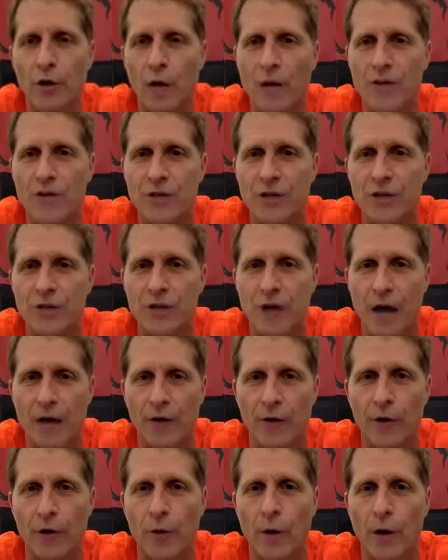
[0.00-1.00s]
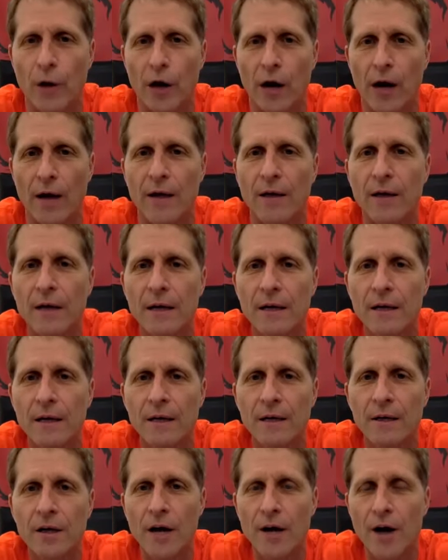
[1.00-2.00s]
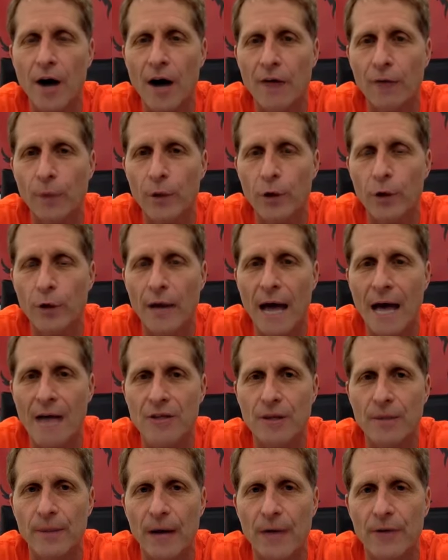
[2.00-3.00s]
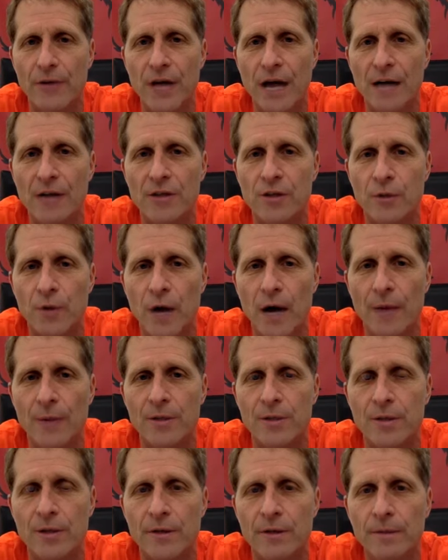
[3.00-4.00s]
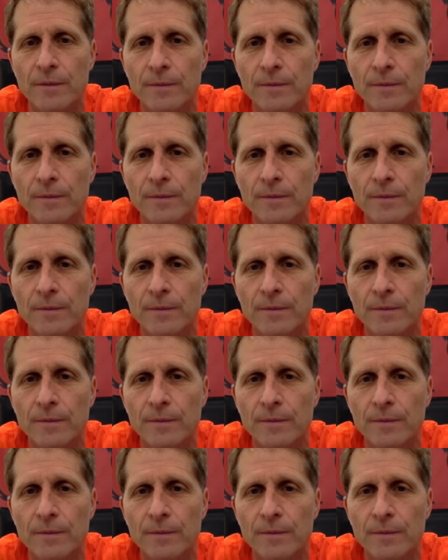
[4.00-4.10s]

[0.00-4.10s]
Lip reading: questions? I don't know where I cut off when you had asked about Jackson Robinson.